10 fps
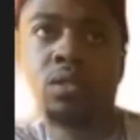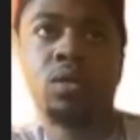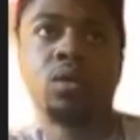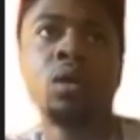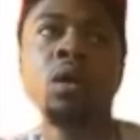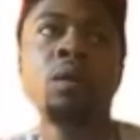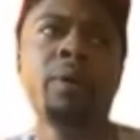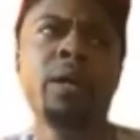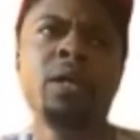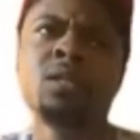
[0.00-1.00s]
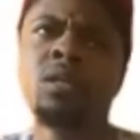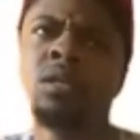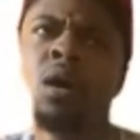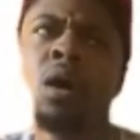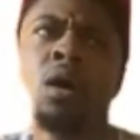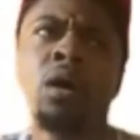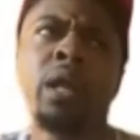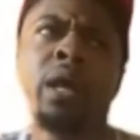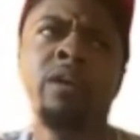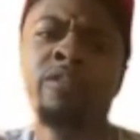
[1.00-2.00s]
So, but he's a dog.
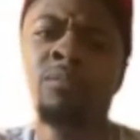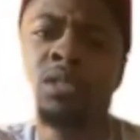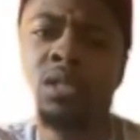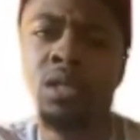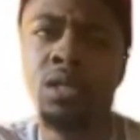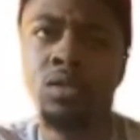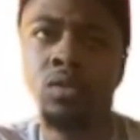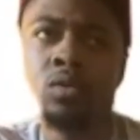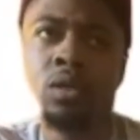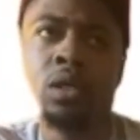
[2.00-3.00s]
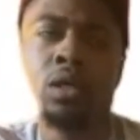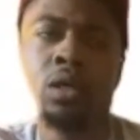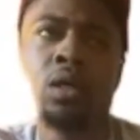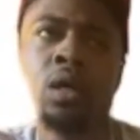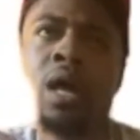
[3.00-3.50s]
Like he's from the city too.